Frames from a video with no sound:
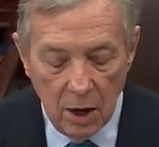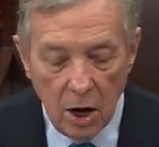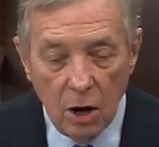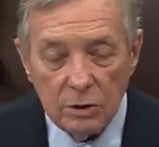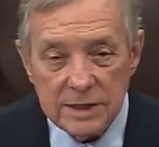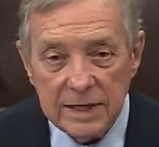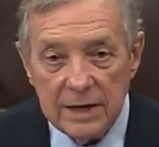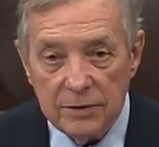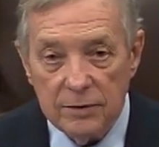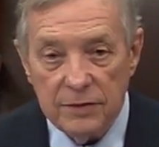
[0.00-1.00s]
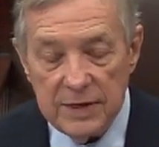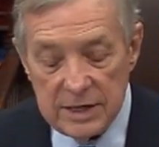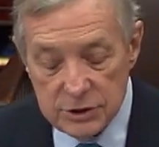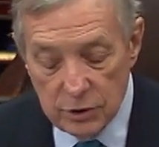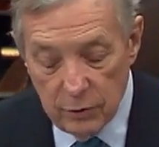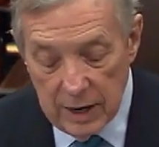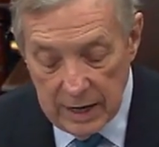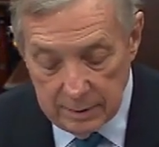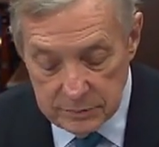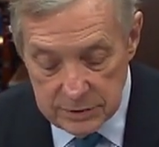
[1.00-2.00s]
Altogether, these
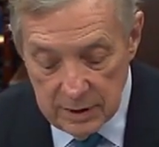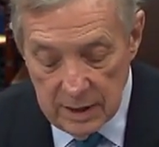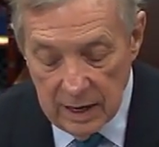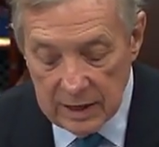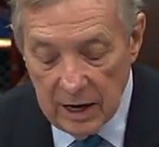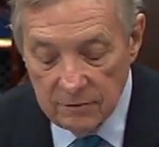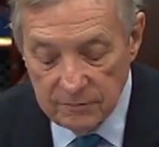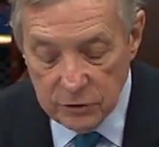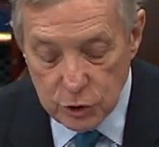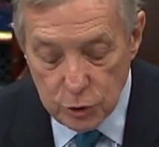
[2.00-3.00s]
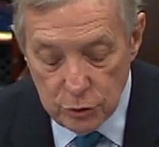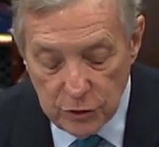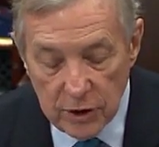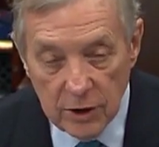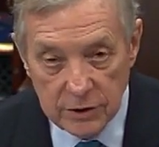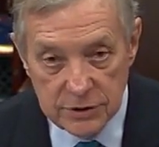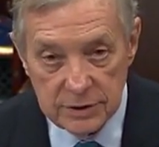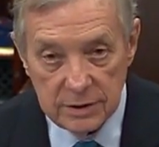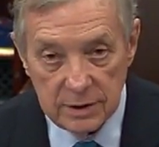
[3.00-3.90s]
crimes account for 2/3,